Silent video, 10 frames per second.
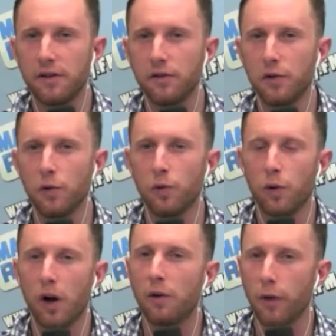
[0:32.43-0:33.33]

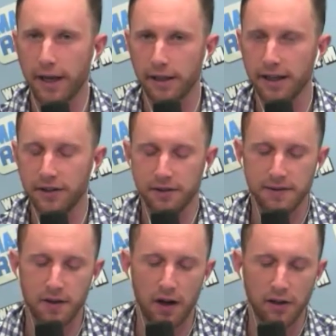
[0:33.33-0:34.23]
new uh,
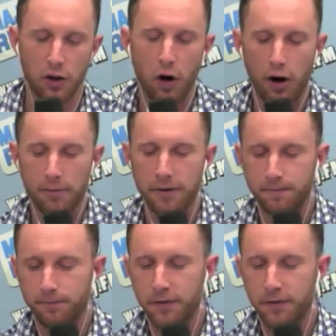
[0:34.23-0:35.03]
regulations on carbon.